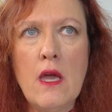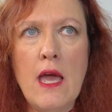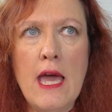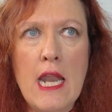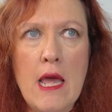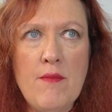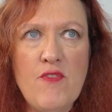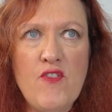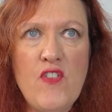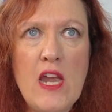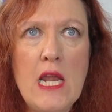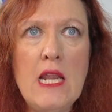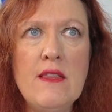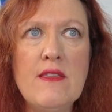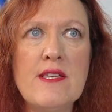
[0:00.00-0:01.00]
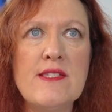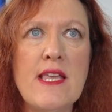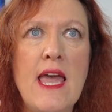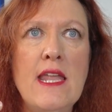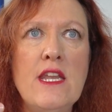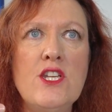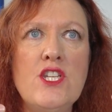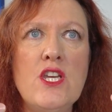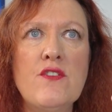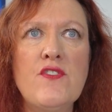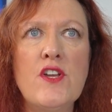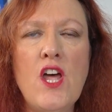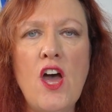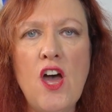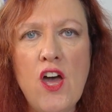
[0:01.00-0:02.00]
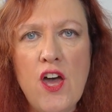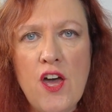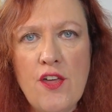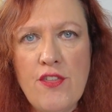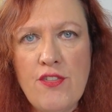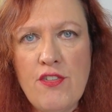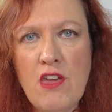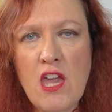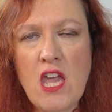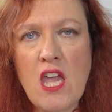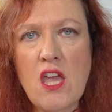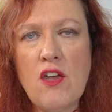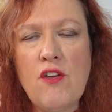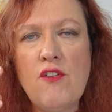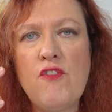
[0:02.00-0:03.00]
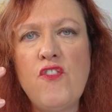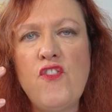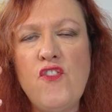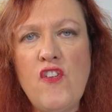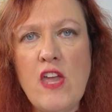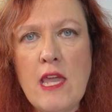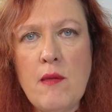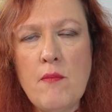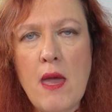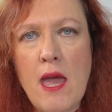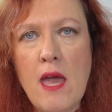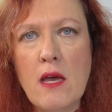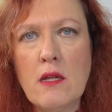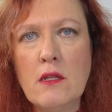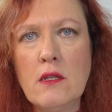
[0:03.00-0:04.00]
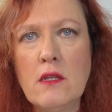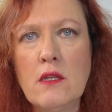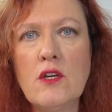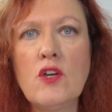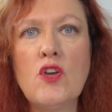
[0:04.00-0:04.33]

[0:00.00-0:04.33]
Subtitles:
And I'm feeling this energy of an earthy female